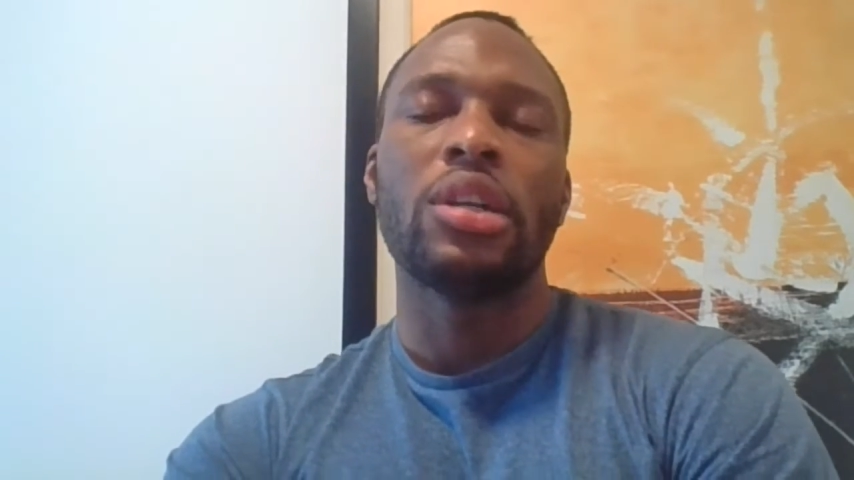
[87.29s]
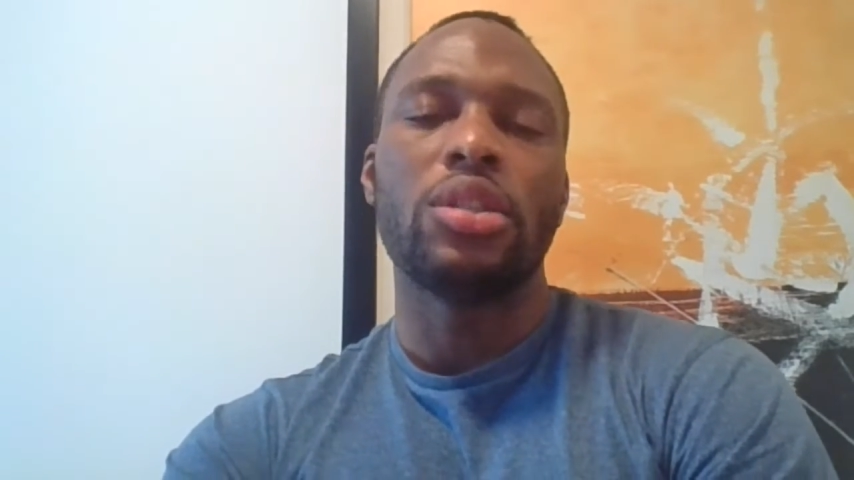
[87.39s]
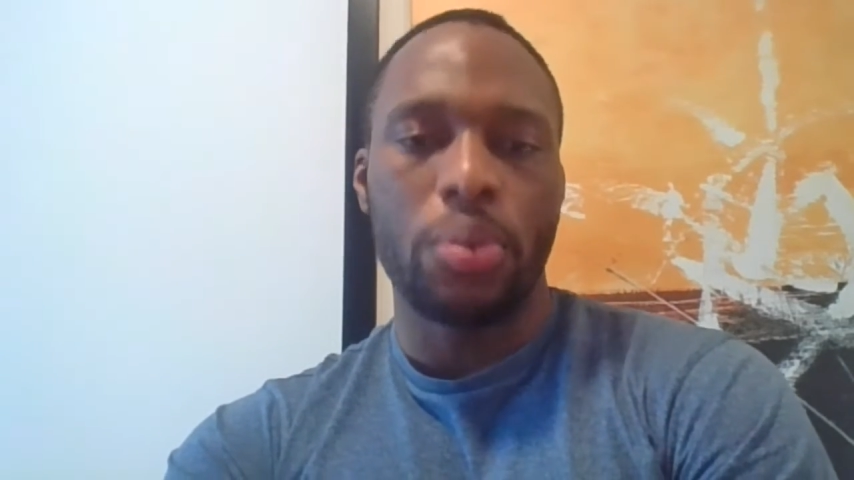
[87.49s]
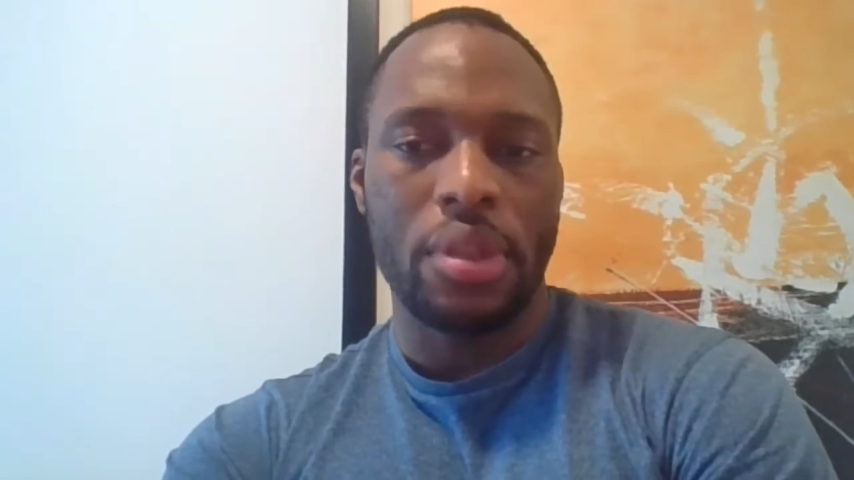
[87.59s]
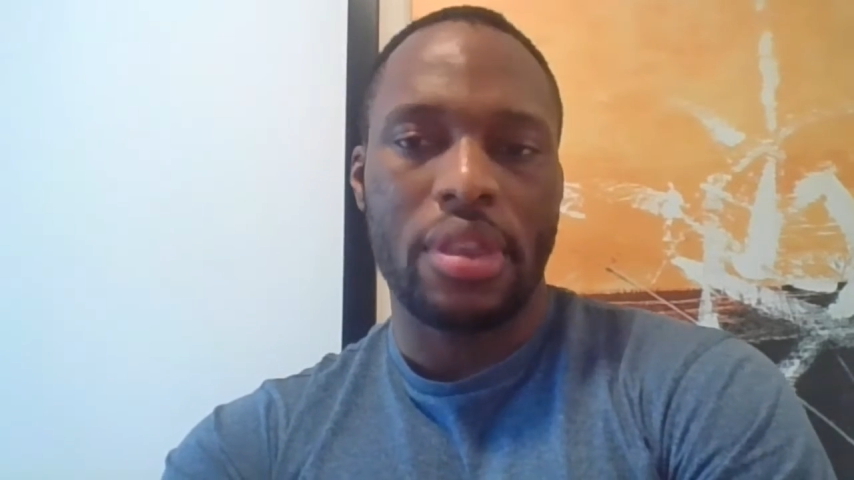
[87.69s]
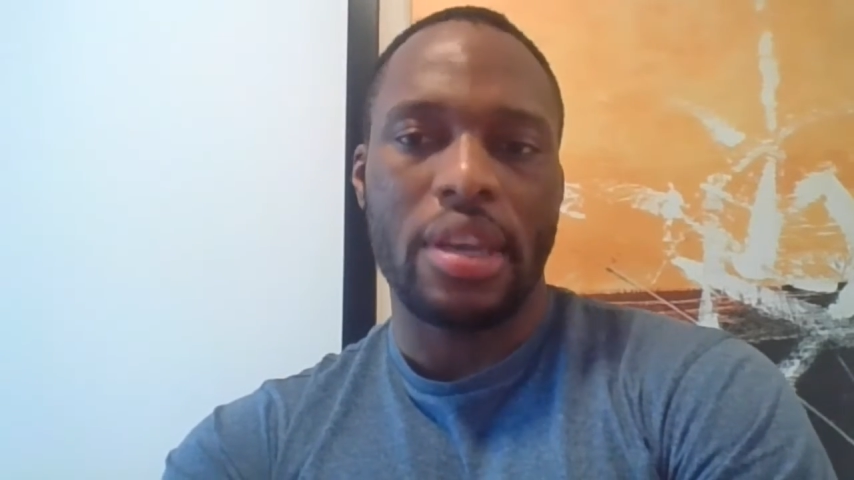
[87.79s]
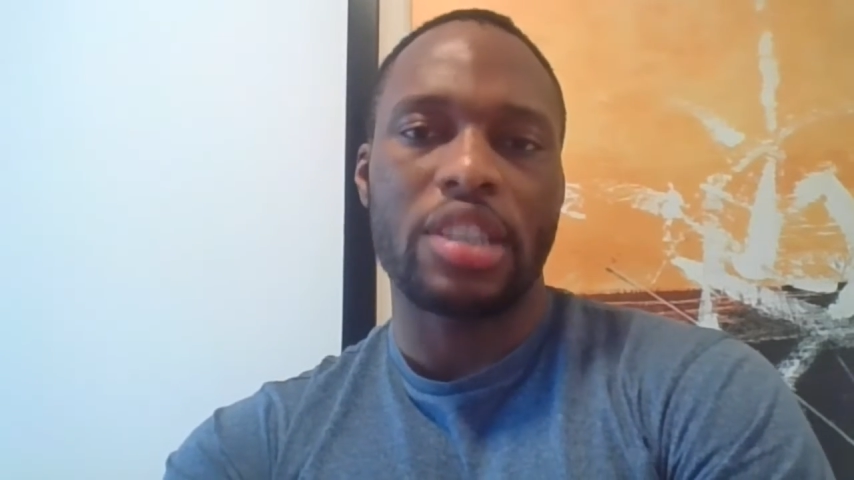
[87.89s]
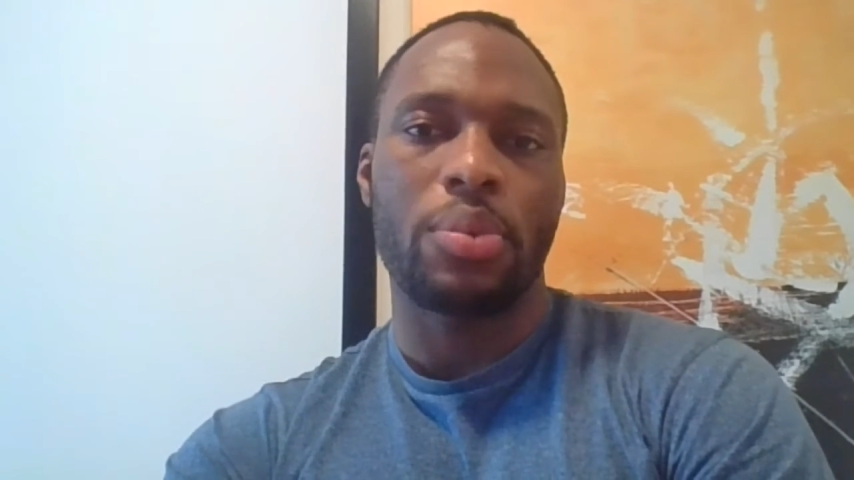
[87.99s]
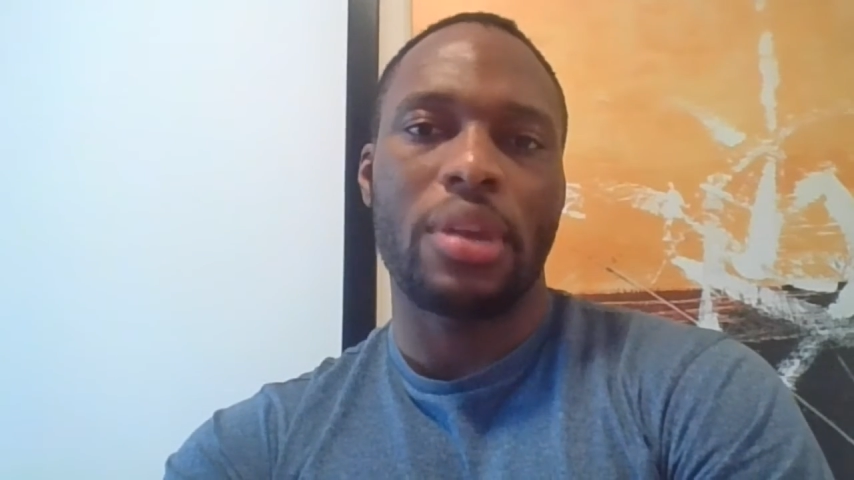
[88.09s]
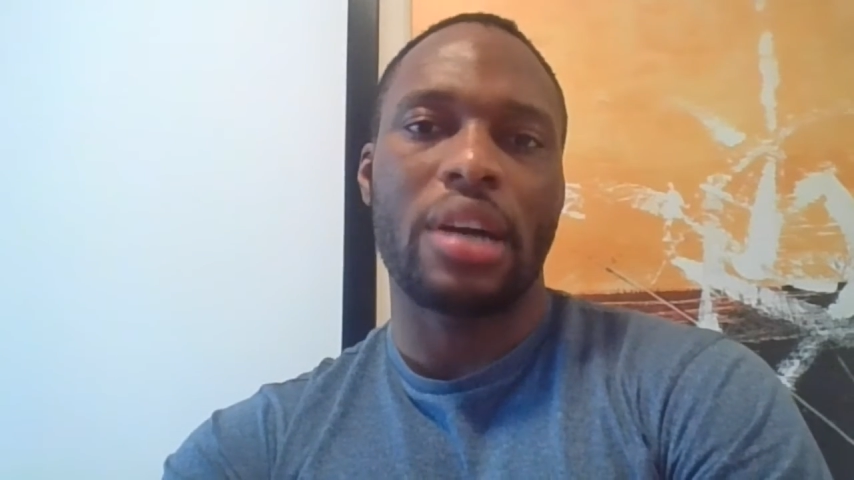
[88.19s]
doing
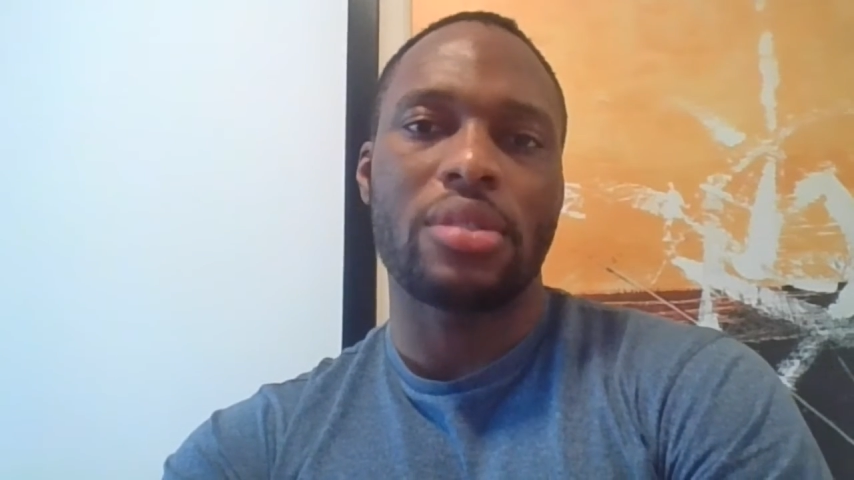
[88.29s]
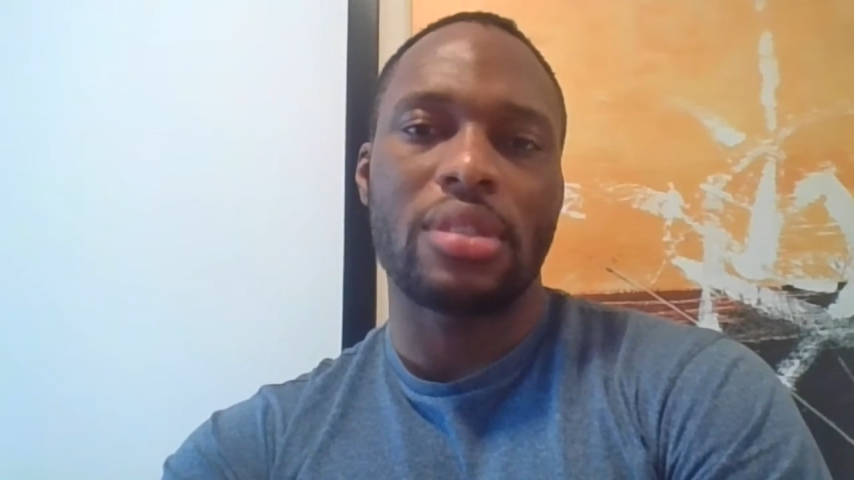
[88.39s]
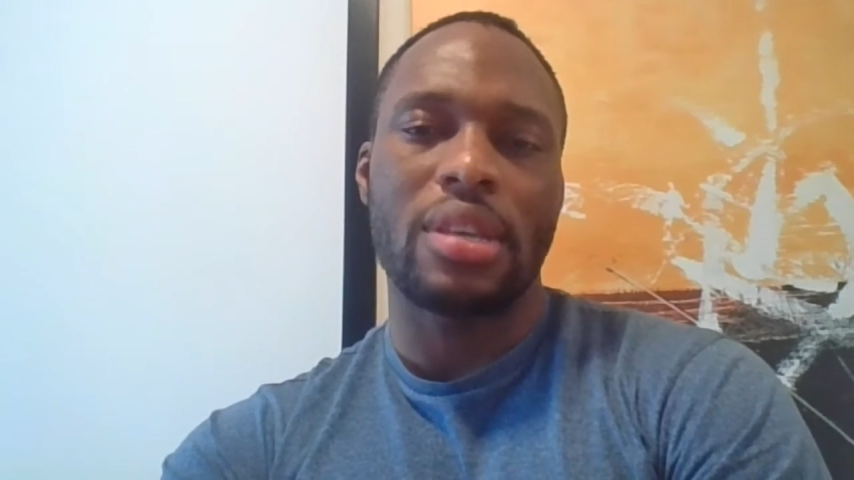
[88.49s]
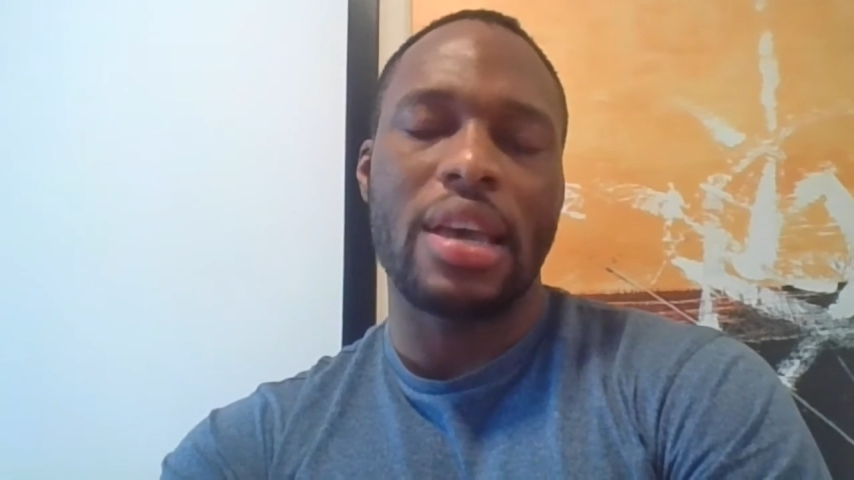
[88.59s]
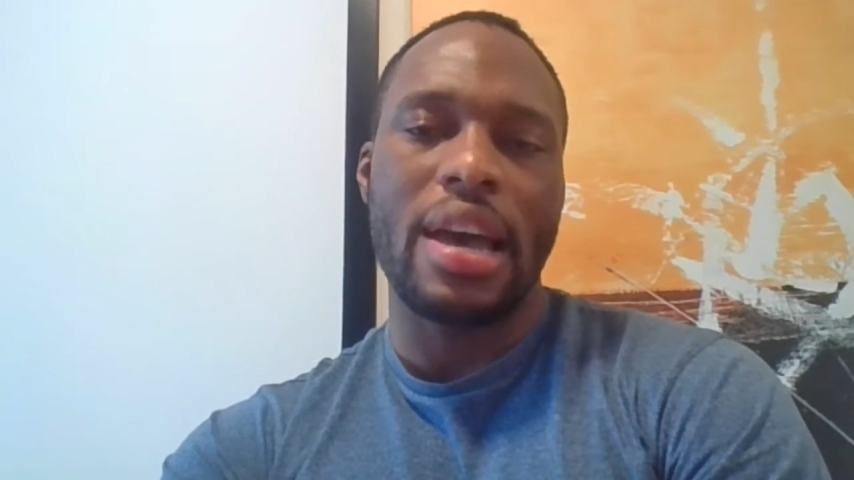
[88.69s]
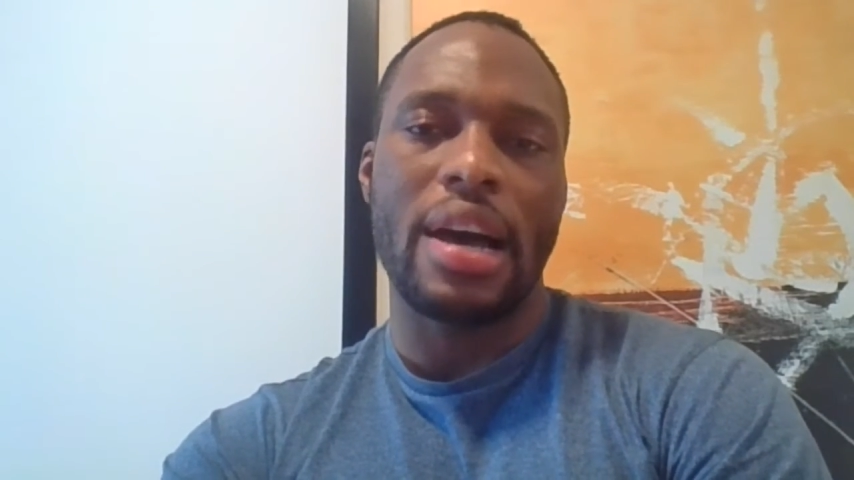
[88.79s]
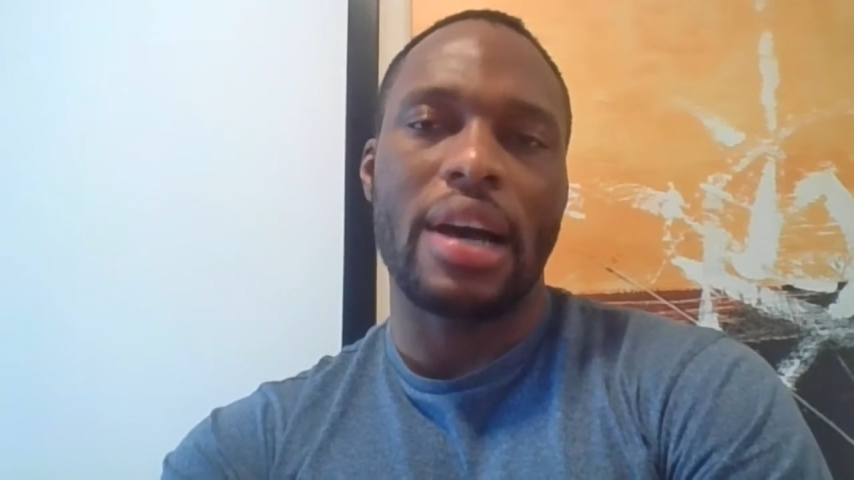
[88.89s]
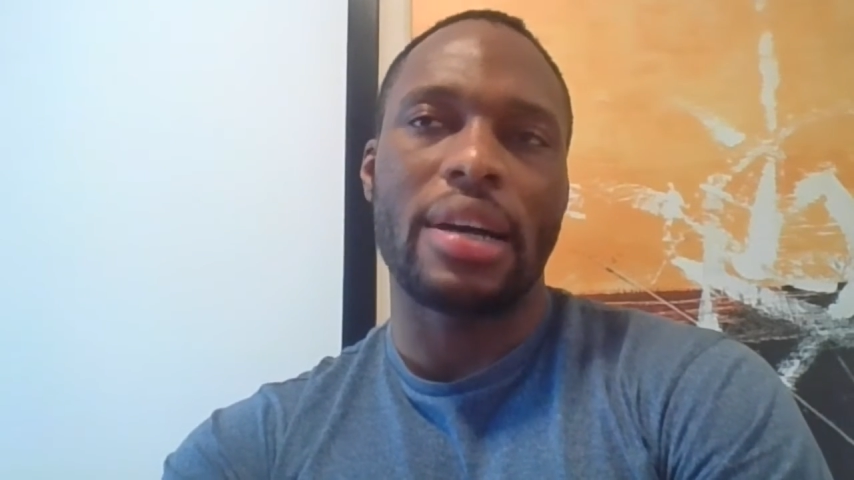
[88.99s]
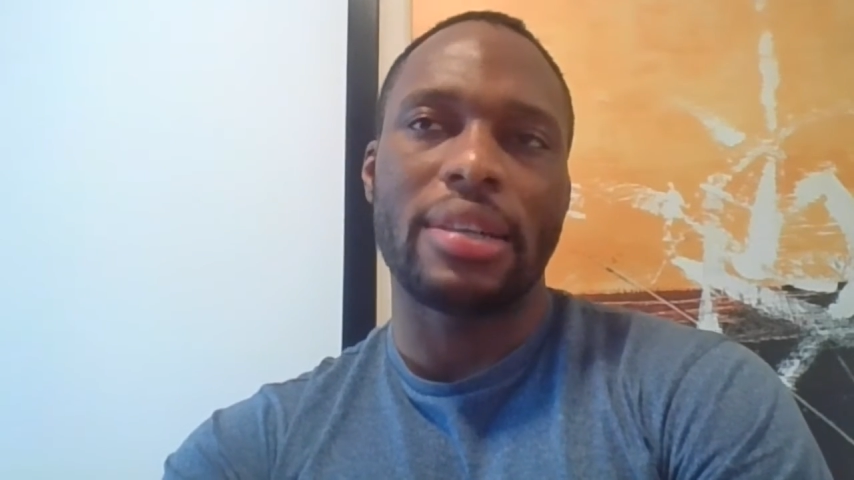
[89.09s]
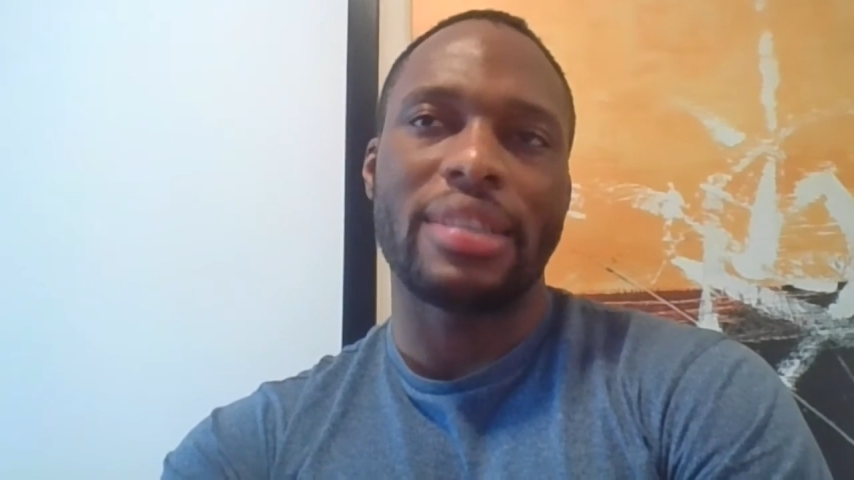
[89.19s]
things without uh,